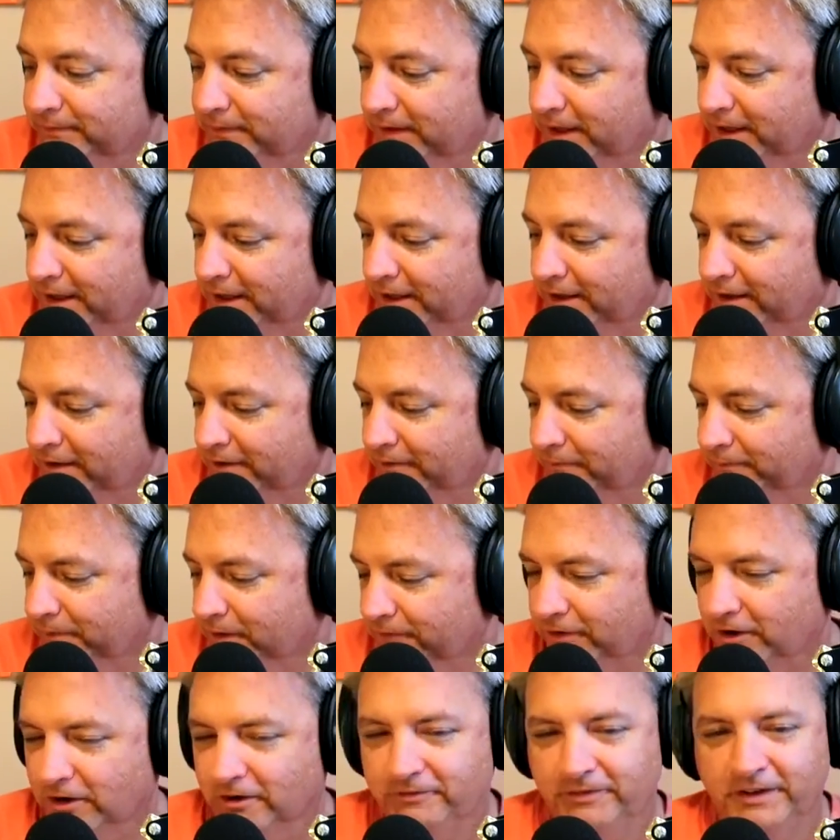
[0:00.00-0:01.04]

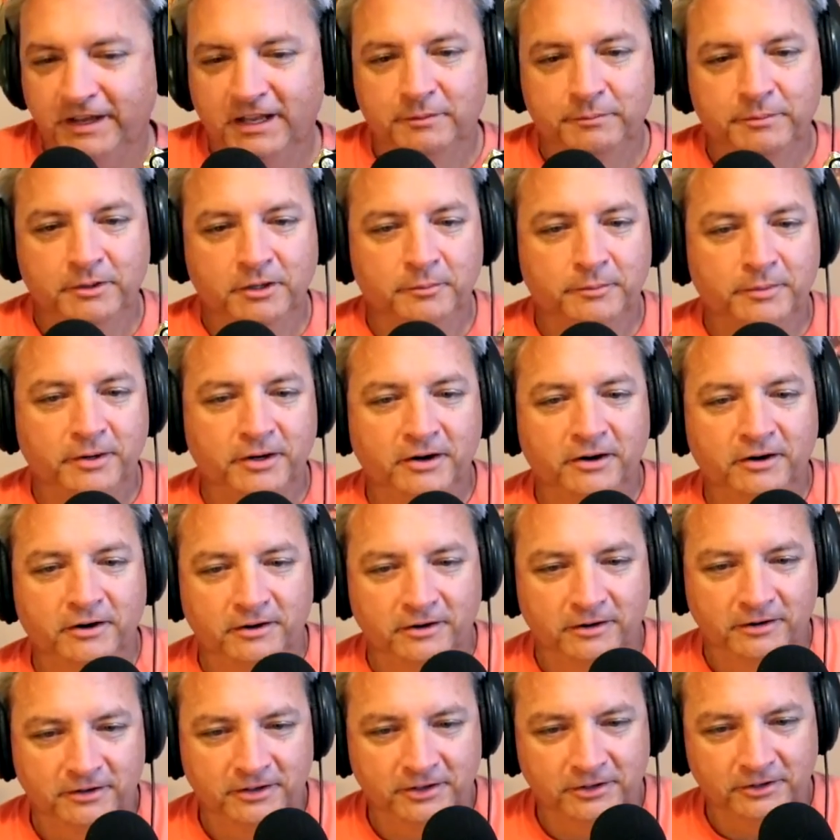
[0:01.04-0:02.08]
If you're a fan of Bill
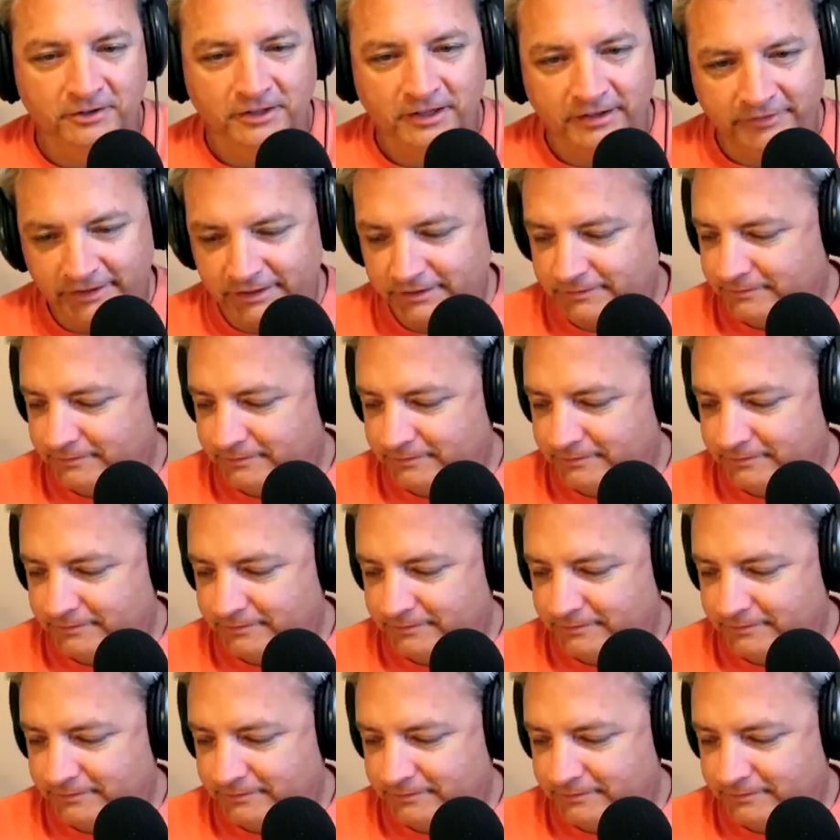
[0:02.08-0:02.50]
Burr, you'll love it.